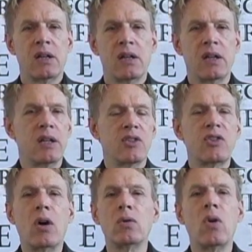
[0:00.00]
is
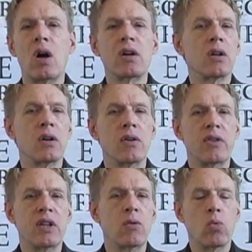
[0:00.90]
no longer
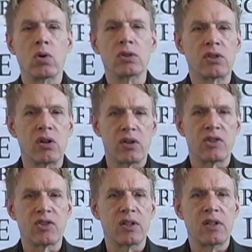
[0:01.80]
the world
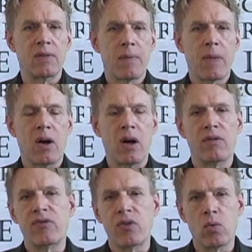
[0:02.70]
currency
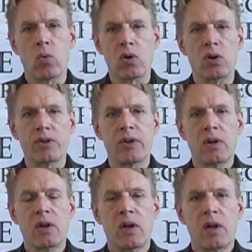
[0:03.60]
of the world
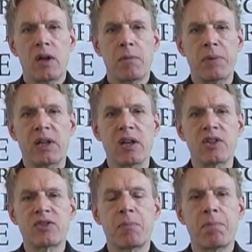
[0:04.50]

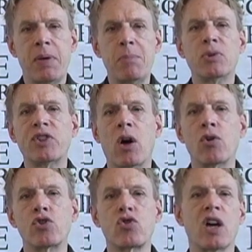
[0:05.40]
because people
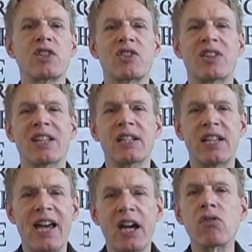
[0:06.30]
don't trust the
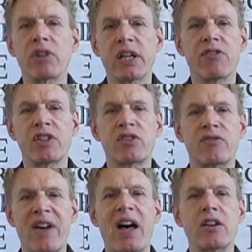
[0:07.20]
integrity of its
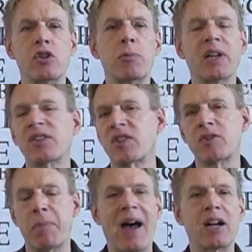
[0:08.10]
value because
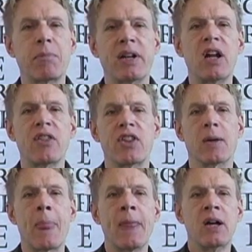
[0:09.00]
it's backed by nothing.
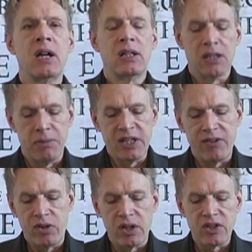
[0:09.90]
Let me
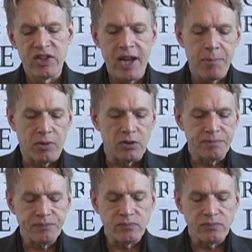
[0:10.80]
give you an example.